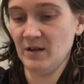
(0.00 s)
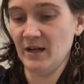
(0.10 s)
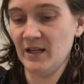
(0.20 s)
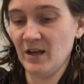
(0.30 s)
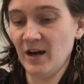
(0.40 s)

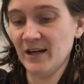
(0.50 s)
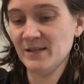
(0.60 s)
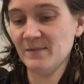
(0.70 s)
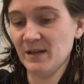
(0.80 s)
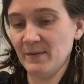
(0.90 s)
And the
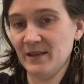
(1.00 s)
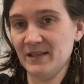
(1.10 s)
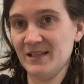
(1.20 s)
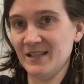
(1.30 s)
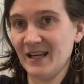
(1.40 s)
awesome thing about
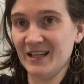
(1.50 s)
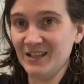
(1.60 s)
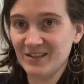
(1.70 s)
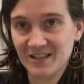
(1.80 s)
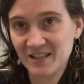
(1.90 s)
this is I can
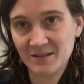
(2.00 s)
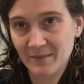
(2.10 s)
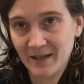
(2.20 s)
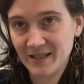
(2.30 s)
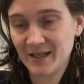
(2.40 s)
use this as
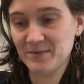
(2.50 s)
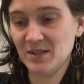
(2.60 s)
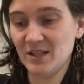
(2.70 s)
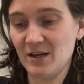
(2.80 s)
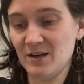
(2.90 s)
many times
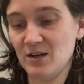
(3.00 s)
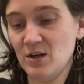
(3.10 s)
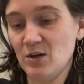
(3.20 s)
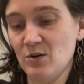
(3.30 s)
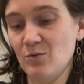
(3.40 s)
as I
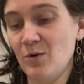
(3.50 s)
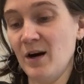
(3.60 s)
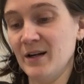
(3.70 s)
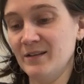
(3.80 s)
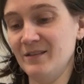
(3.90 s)

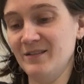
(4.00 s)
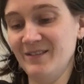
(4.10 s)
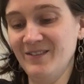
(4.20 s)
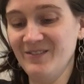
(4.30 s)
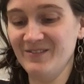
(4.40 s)
want.
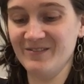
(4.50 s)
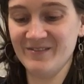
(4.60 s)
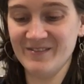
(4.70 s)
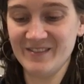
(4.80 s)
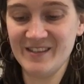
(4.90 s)

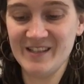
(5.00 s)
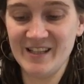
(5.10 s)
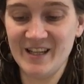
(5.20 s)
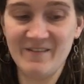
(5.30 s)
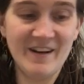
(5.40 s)

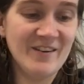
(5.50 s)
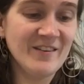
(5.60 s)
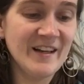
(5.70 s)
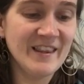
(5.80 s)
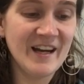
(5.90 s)
If I don't
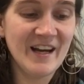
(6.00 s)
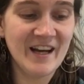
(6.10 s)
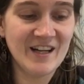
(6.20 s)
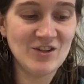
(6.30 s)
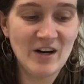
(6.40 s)
like that,
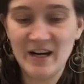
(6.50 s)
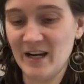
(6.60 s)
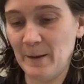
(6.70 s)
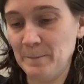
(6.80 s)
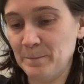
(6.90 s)
I can try
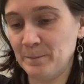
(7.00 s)
again.